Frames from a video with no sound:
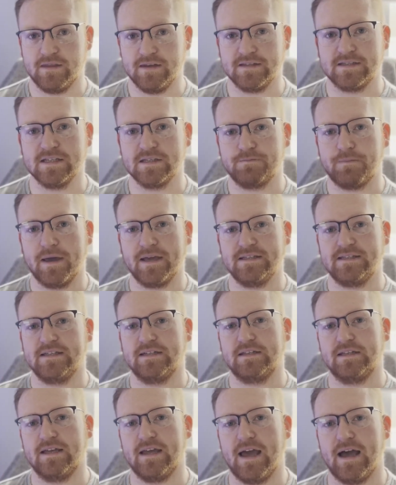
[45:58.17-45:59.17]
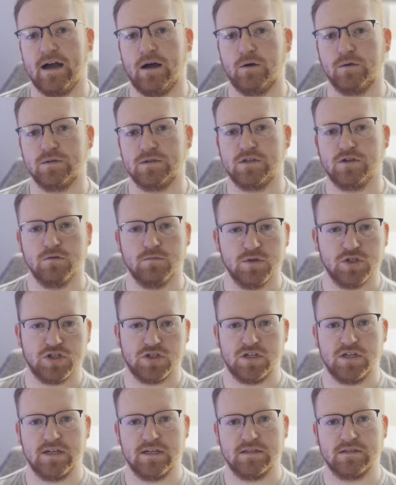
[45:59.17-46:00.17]
This is basically how two
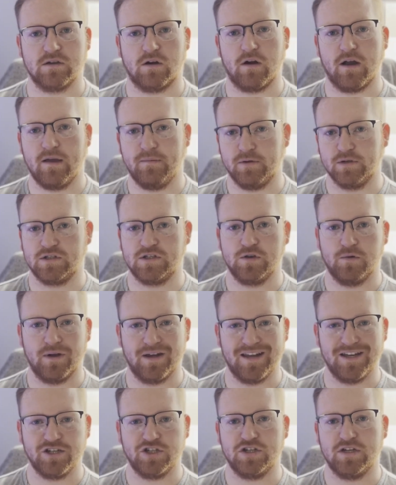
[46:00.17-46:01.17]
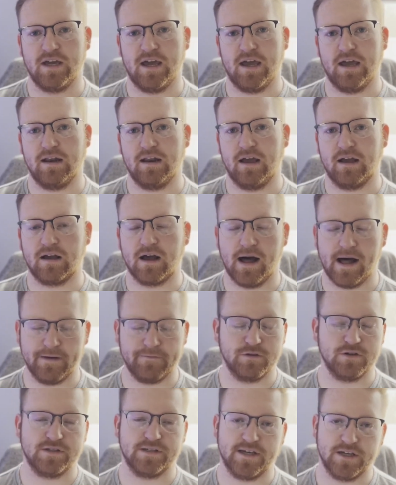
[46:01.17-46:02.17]
machines are able to initiate a
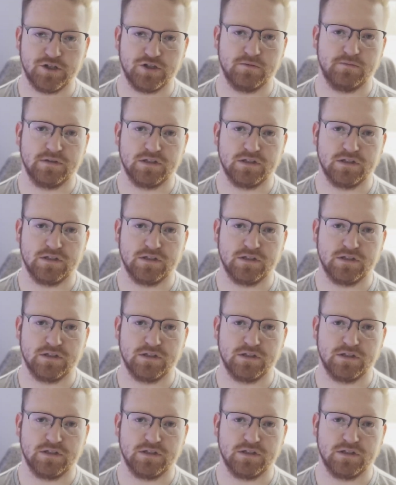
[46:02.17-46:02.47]
conversation